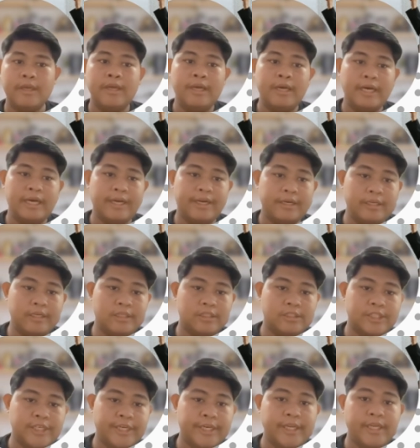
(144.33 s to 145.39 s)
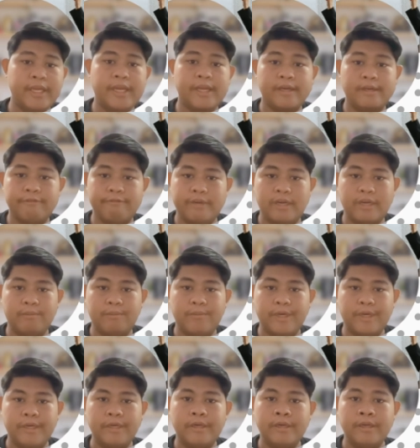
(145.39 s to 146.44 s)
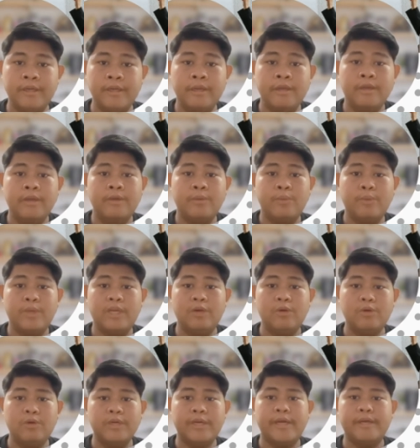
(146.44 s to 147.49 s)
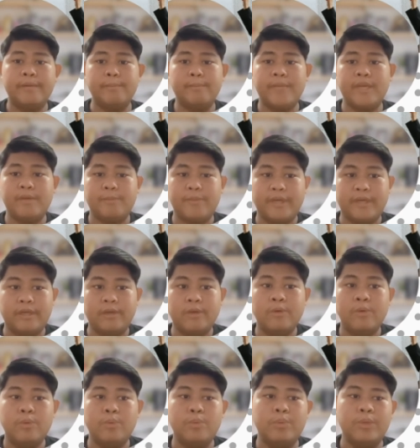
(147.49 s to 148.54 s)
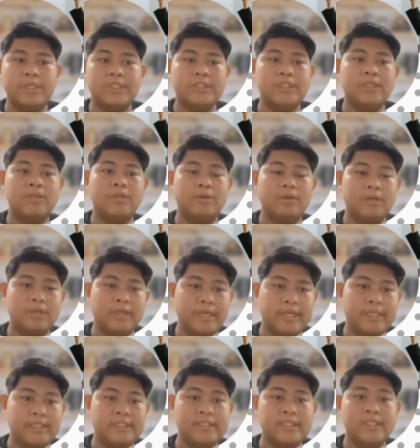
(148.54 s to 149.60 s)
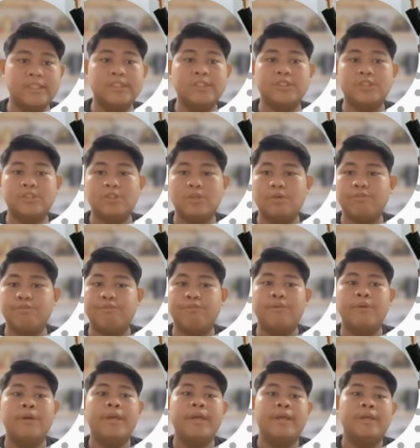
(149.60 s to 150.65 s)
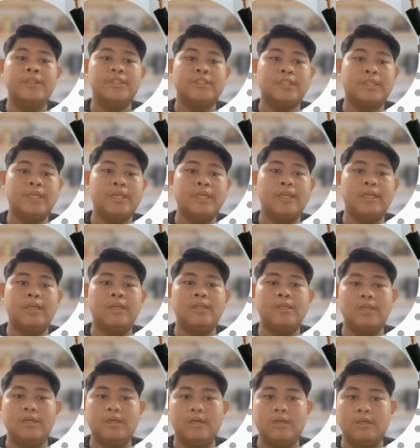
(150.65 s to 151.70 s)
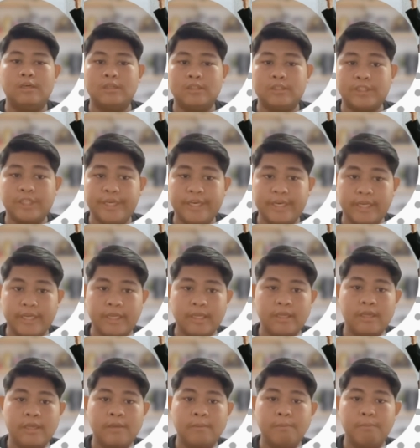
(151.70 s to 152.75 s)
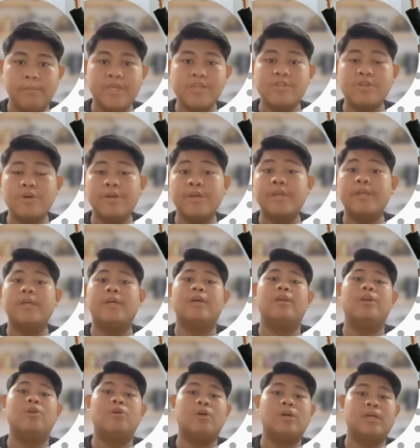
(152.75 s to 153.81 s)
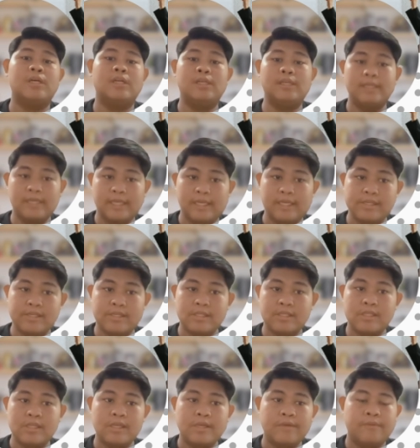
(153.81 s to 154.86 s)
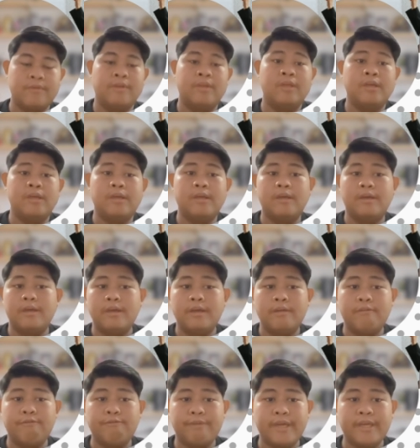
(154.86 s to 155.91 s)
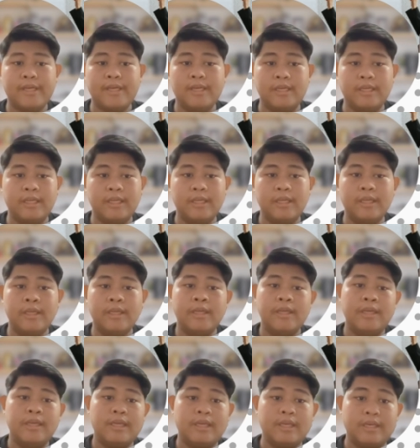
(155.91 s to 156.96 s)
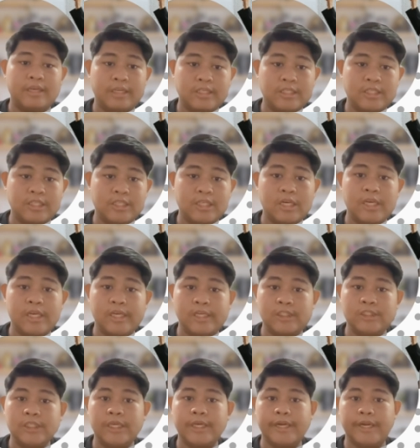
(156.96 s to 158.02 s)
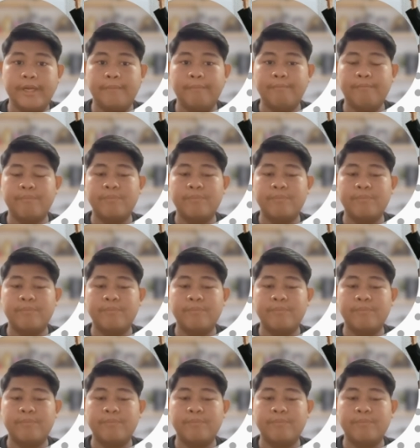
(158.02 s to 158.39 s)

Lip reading: Under training and development, we look at Maybank, which adjusts soft skill training based on the local needs. Finally, in digital HRM,